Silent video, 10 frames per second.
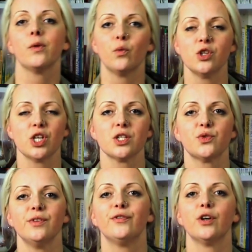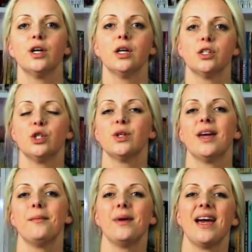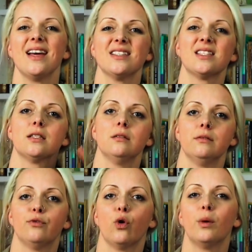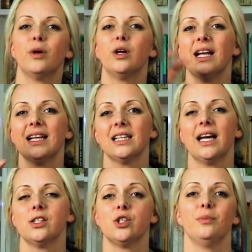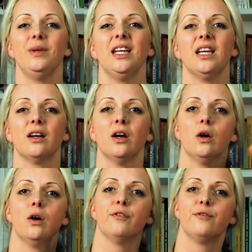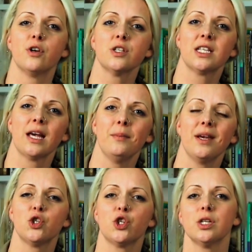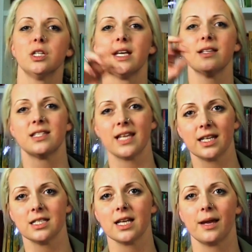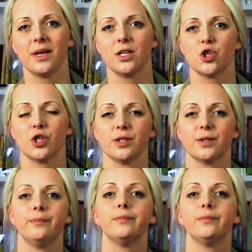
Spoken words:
we just refer to them as former and latter, meaning first time mentioned and second time mentioned.